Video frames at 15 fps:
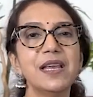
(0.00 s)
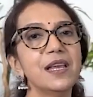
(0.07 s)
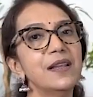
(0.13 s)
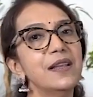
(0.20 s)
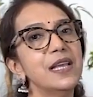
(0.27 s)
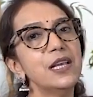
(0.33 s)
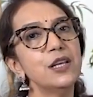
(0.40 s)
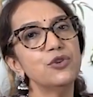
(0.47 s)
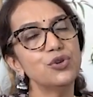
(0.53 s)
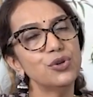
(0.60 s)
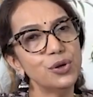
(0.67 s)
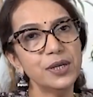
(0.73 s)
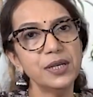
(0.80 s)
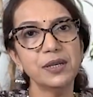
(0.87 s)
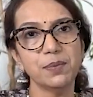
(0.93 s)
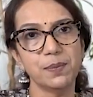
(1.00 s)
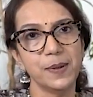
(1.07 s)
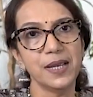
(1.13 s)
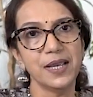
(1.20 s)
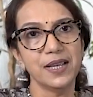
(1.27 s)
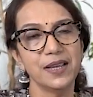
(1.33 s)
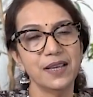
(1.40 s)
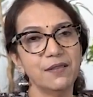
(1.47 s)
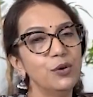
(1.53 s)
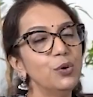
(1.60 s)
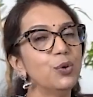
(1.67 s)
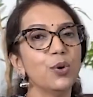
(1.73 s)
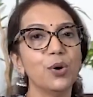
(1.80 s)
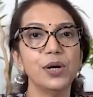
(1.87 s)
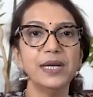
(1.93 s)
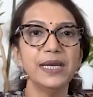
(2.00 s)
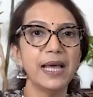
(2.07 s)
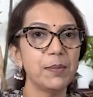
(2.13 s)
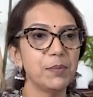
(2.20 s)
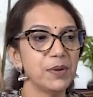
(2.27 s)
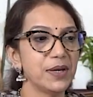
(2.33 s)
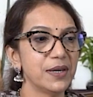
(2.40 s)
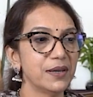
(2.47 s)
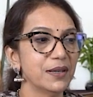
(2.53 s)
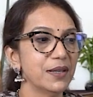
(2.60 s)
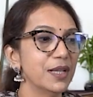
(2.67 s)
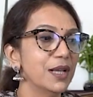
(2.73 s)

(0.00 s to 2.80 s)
it shouldn't be, you call it aberrant.